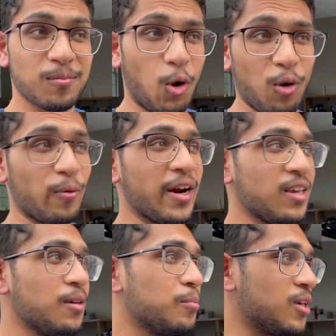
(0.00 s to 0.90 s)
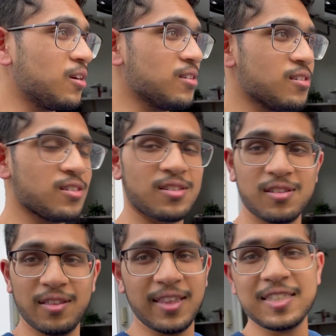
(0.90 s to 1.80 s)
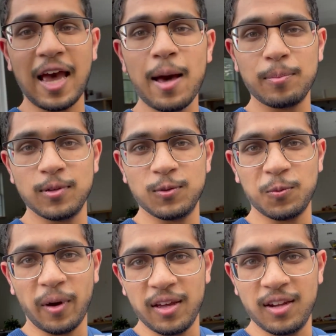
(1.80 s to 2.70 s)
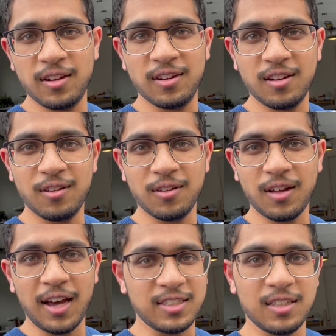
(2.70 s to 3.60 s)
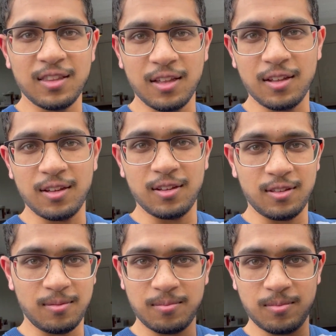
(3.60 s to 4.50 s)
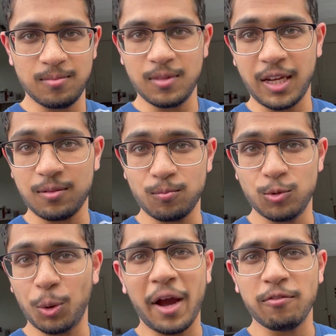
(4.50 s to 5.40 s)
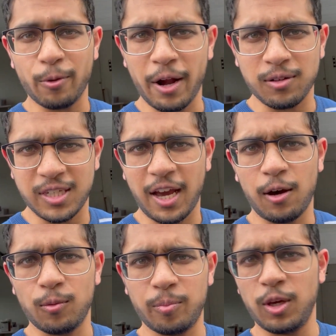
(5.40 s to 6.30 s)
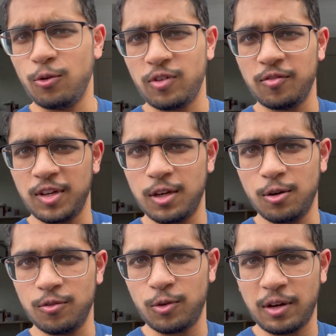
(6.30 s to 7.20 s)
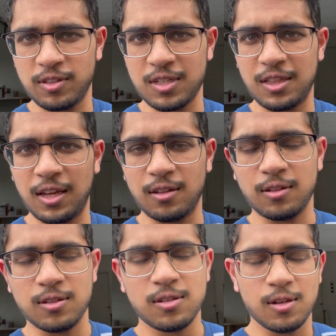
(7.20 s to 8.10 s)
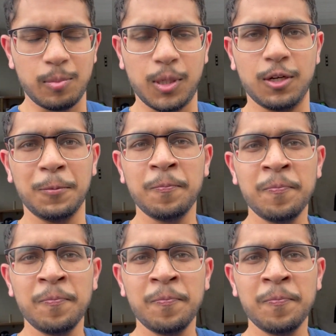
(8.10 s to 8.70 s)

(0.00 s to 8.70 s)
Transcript: already because this happened when I did the drive around town POV video. If you haven't seen that, that's up here.